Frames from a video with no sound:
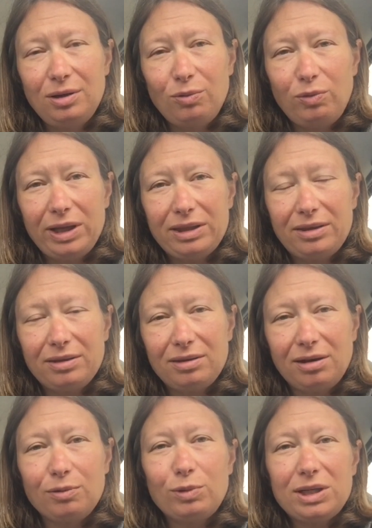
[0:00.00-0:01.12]
with,
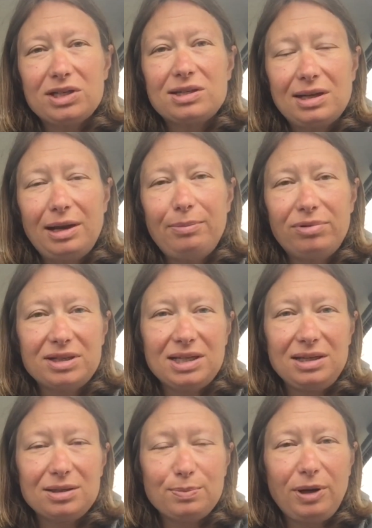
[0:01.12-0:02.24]
like, which
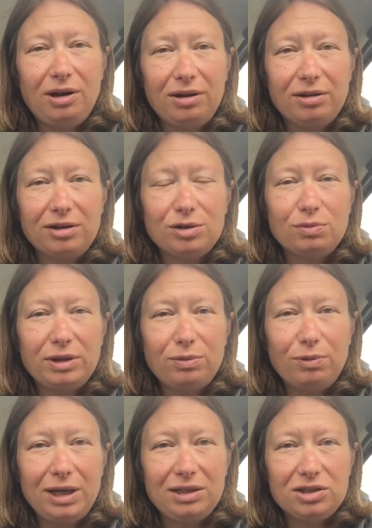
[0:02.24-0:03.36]
celebrity is partnered with
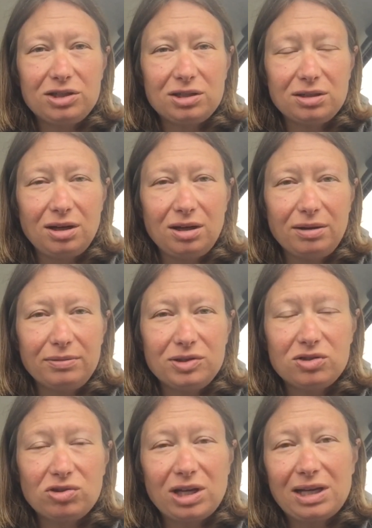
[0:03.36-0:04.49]
which
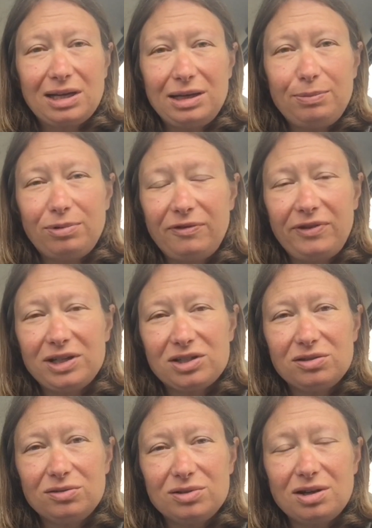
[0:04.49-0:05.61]
strictly
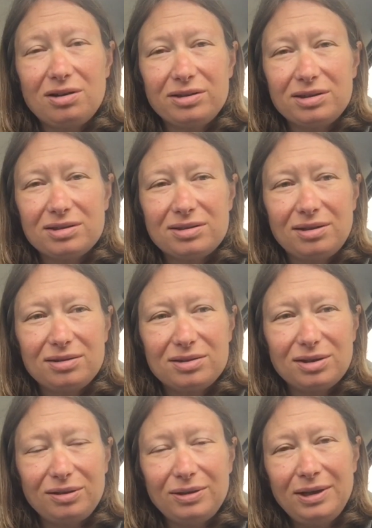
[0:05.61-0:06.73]
professional dancer.
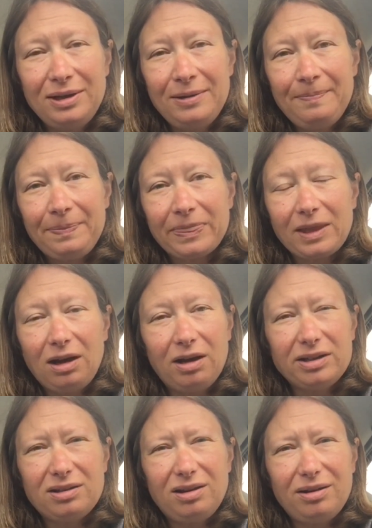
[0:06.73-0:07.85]
So I
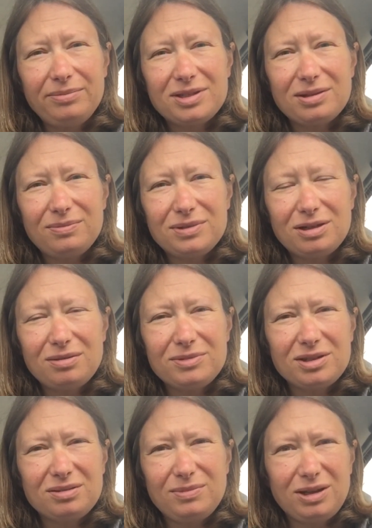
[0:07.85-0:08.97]
don't
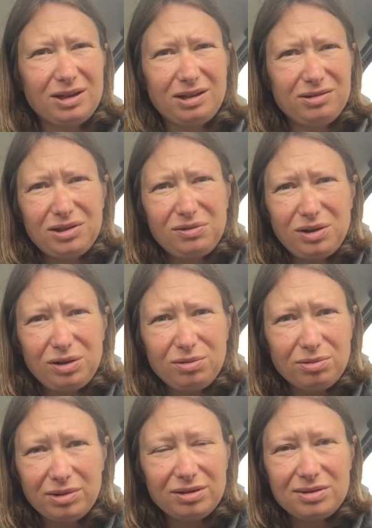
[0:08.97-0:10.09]
know who
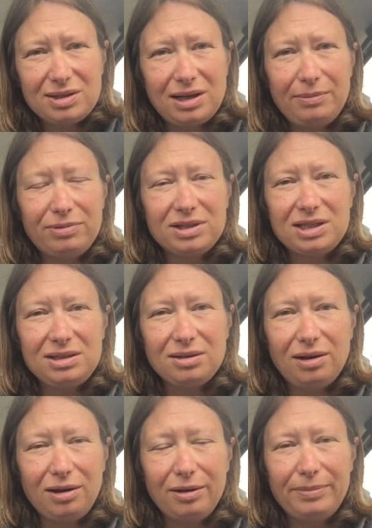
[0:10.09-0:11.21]
all those celebrities
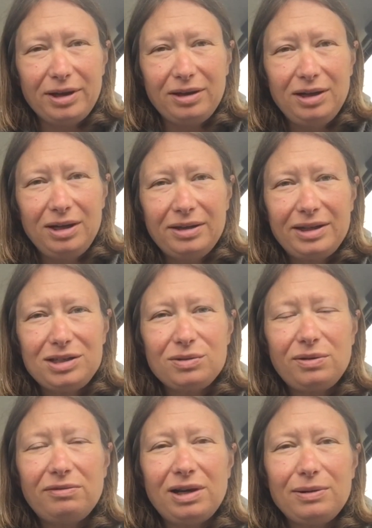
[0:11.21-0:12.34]
are, but they do
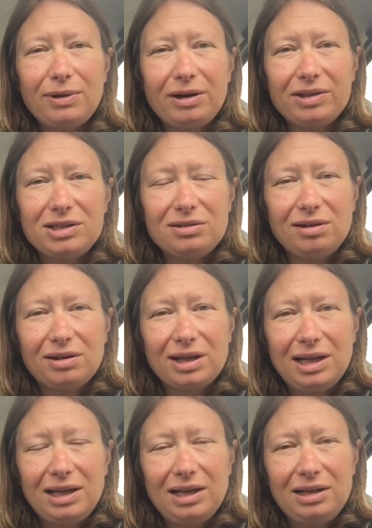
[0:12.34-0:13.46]
it really well. They do like a
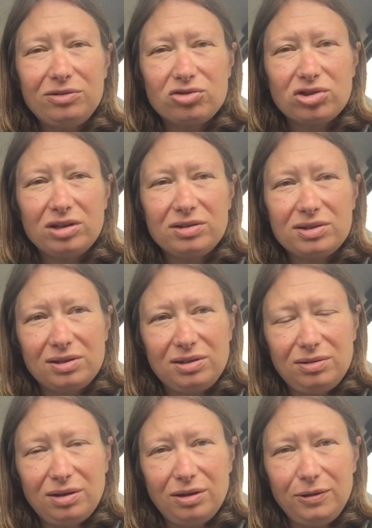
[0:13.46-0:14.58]
little intro so you
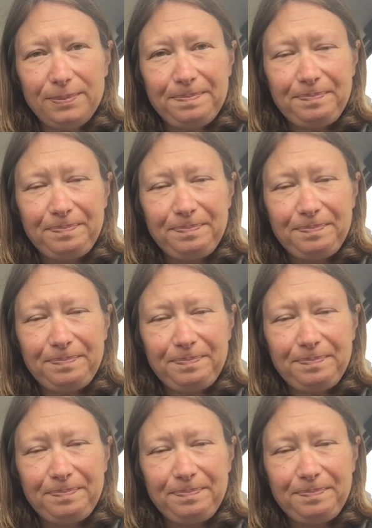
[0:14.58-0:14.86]
know